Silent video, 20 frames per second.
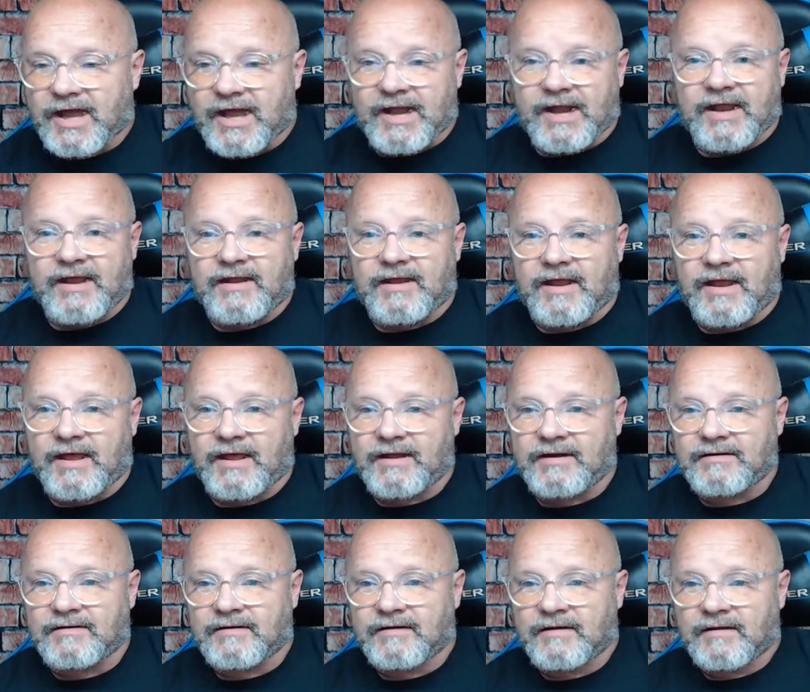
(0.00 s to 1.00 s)

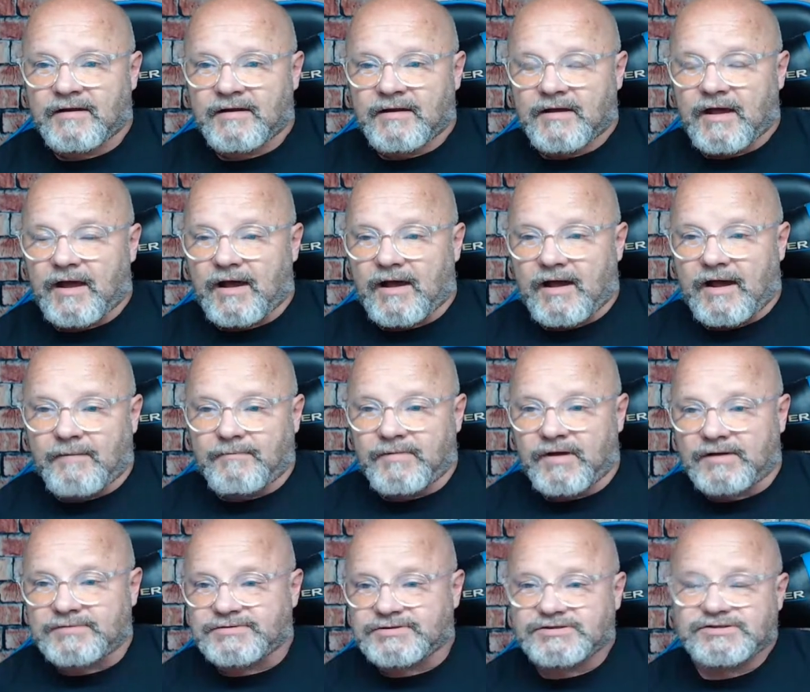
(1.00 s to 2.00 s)
and I'm
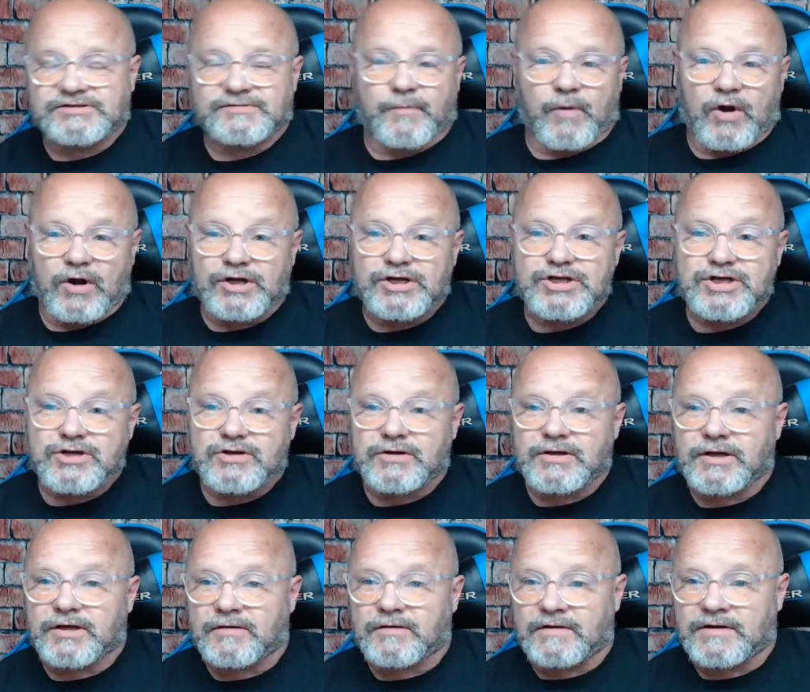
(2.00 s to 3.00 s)
not the smartest
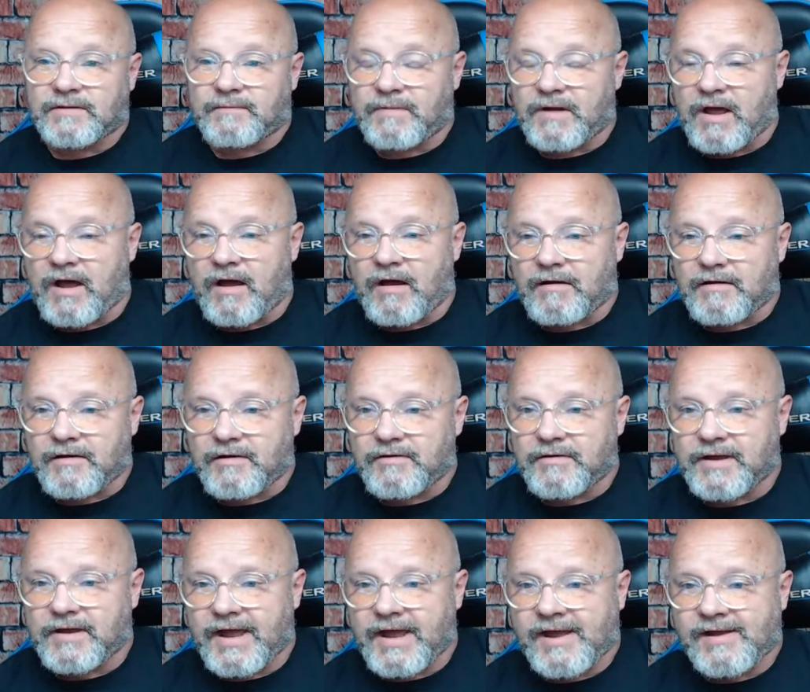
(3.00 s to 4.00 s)
cookie on the block.
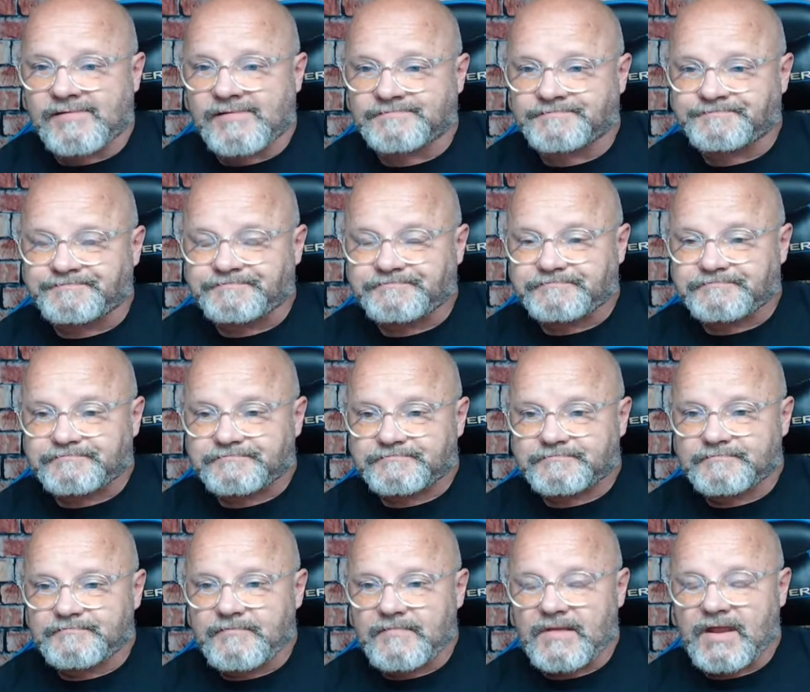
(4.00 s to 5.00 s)
Okay,
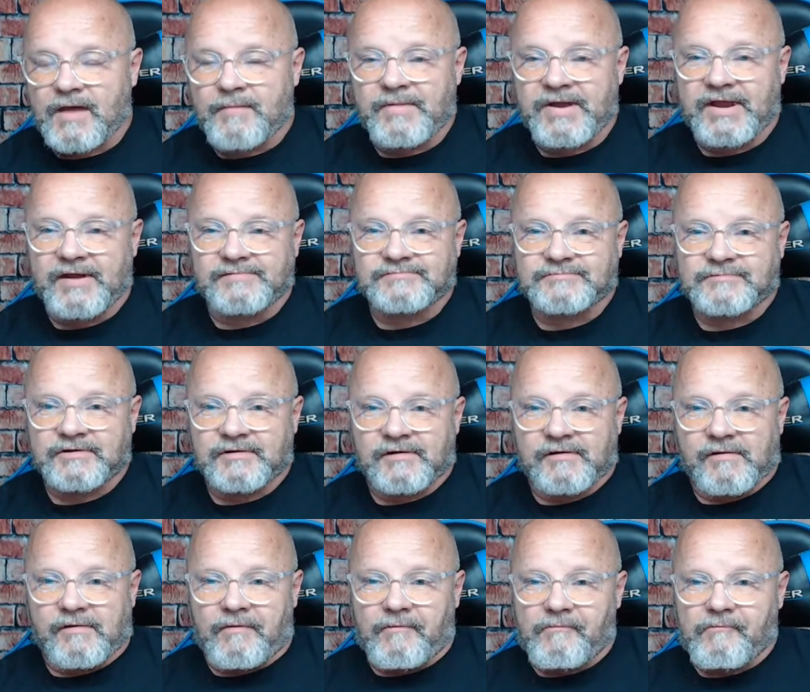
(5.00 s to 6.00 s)
I mean,
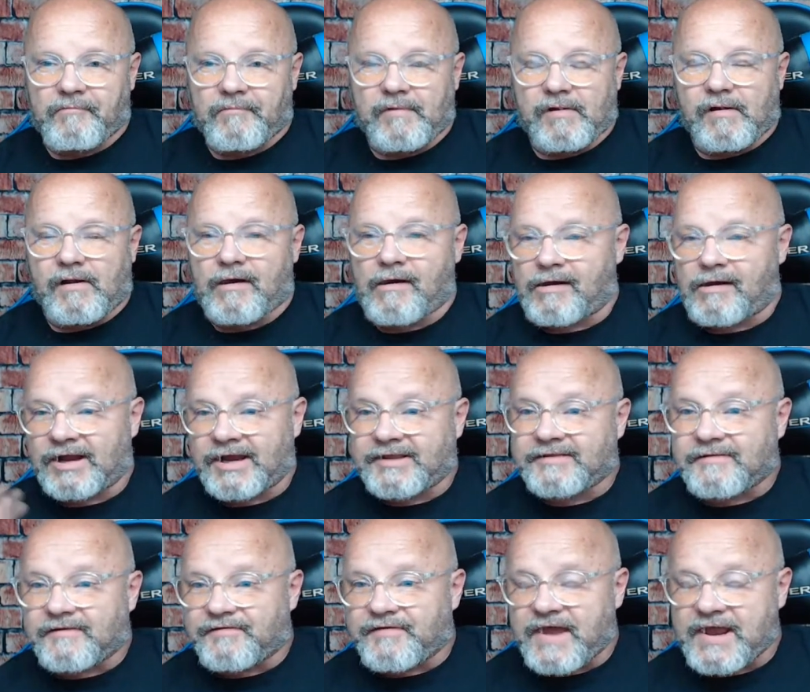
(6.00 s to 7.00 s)
I
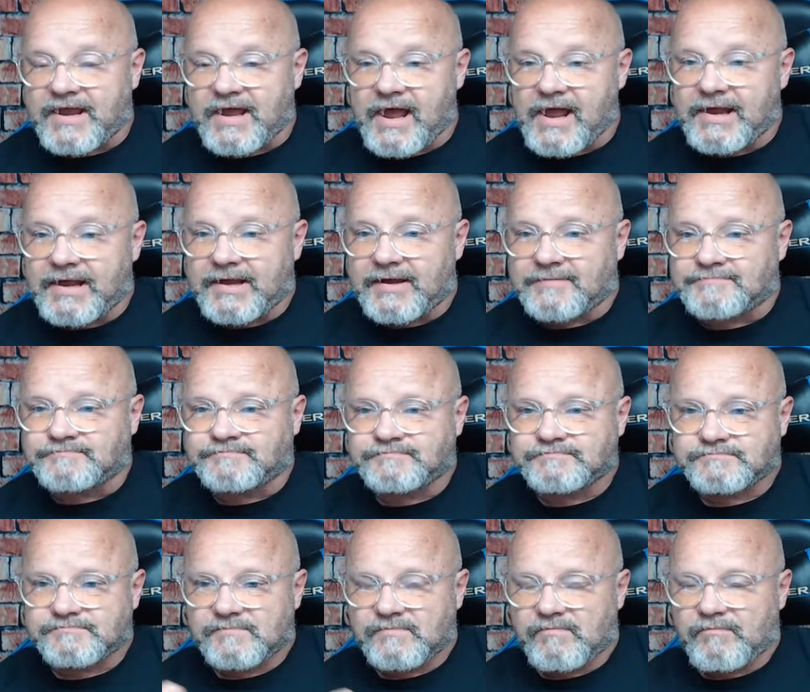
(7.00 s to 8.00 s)
like to think I am,
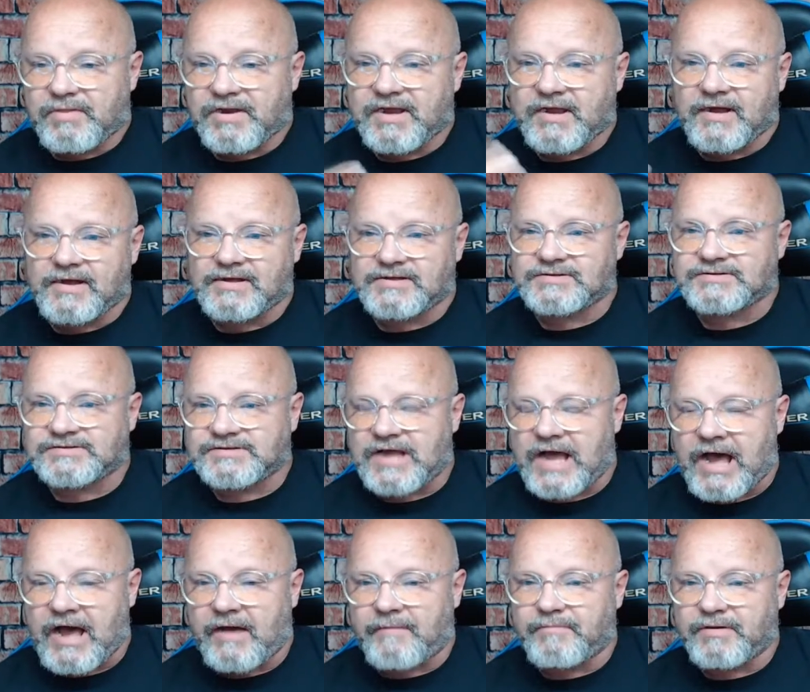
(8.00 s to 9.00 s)
because
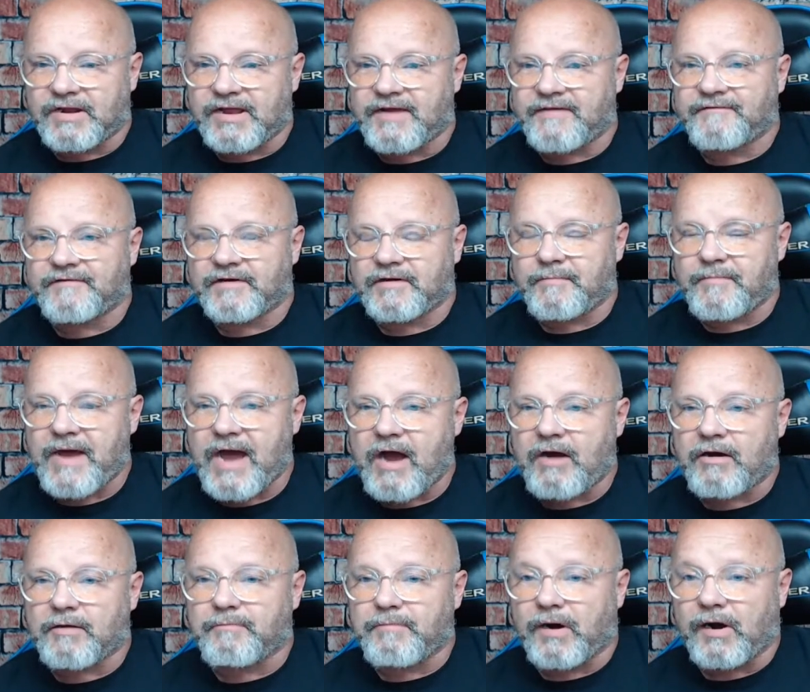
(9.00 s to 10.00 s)
I believe in the
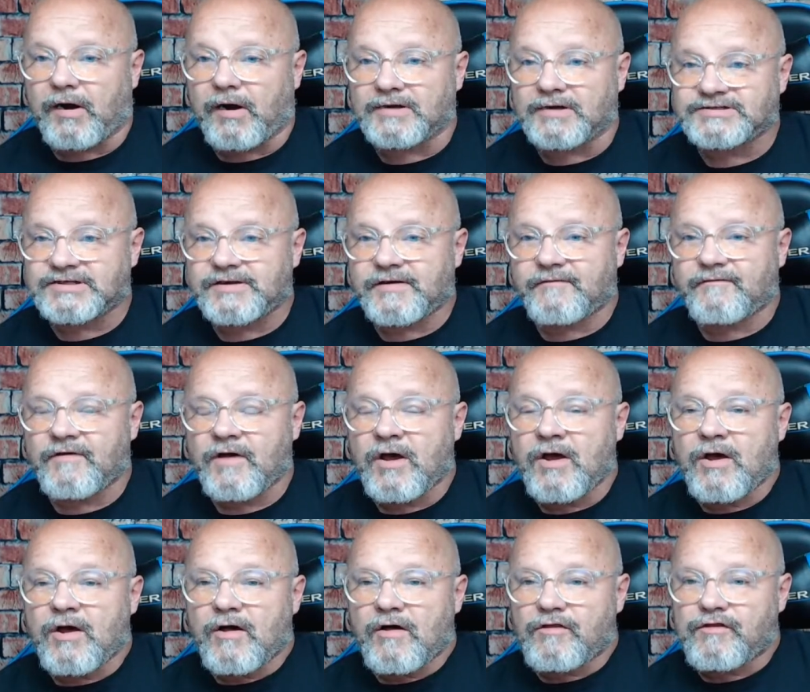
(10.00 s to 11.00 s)
power of positive
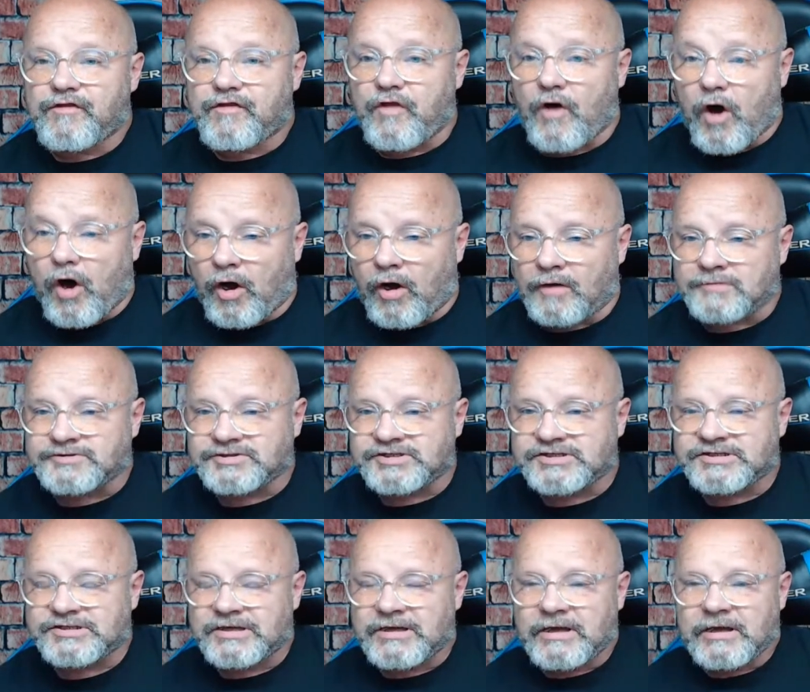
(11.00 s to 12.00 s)

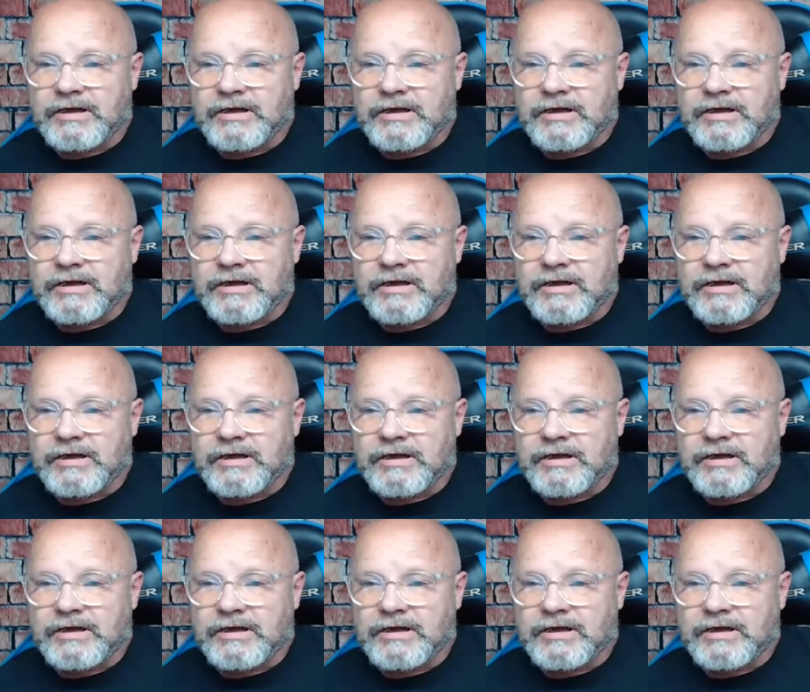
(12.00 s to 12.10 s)
thoughts,